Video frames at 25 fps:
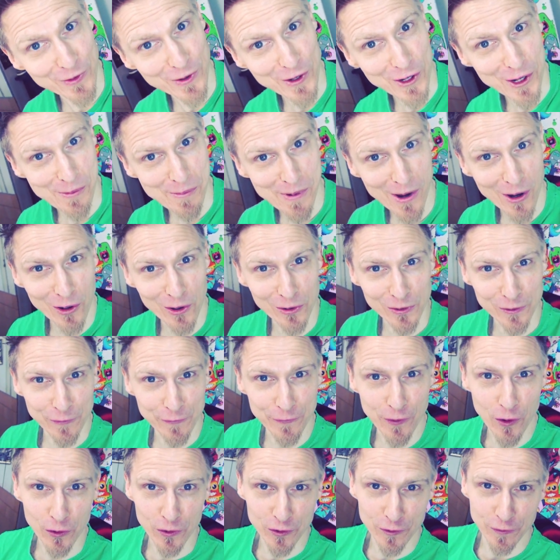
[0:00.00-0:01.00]
thing about
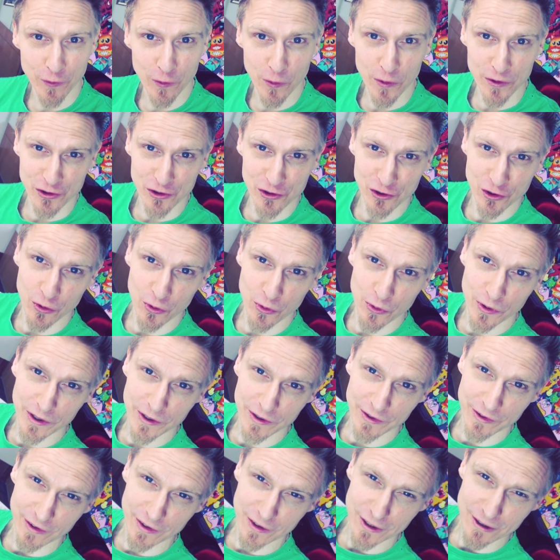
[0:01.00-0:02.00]
Fox Forge
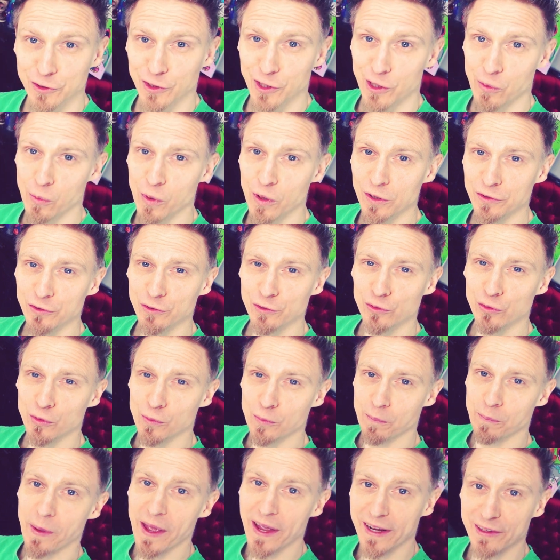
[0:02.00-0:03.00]
Toys, they want to
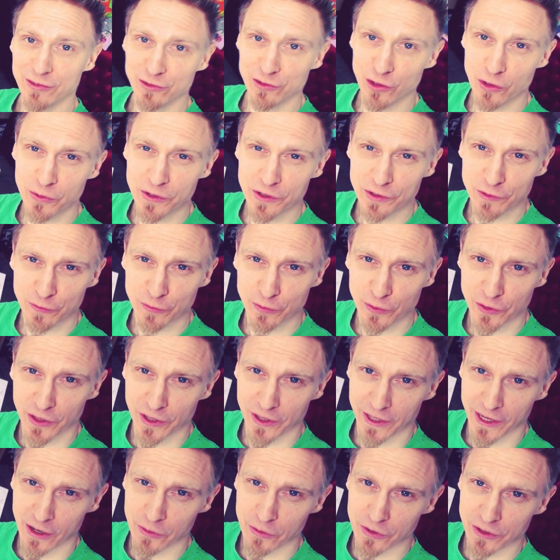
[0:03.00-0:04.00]
do backstories for
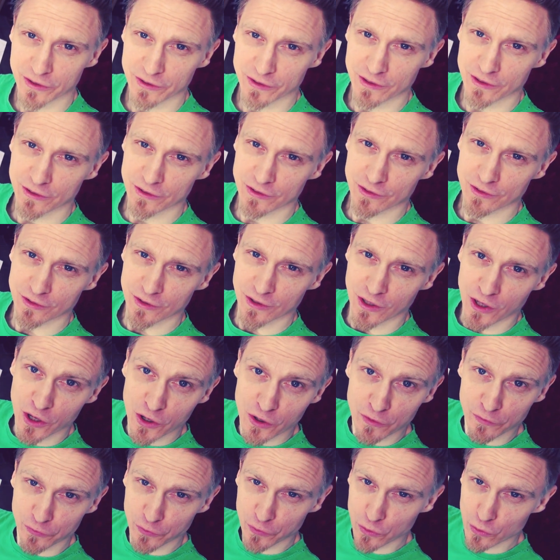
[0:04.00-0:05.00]
their characters
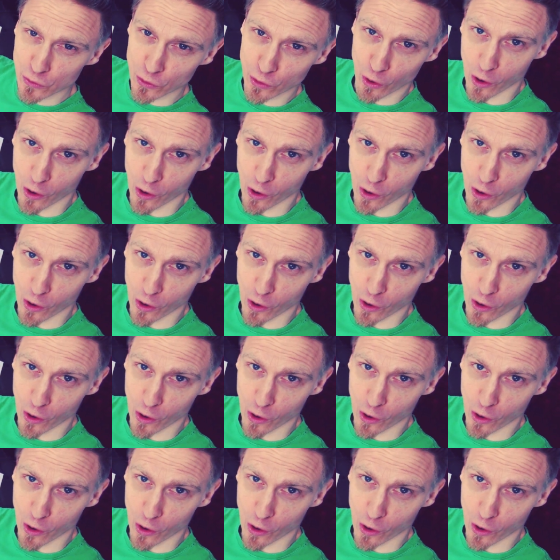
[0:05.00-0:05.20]
through